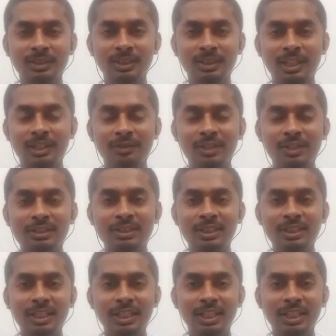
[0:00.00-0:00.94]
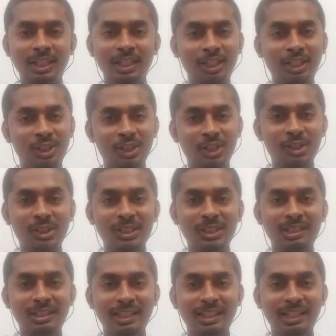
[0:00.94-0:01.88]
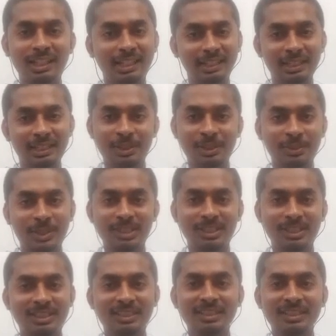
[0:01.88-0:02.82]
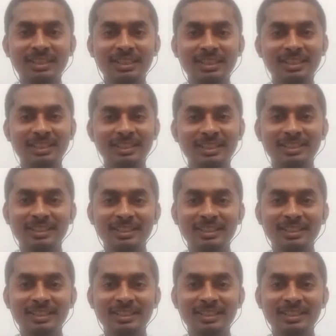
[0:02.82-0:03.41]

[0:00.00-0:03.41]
i will say analog and network okay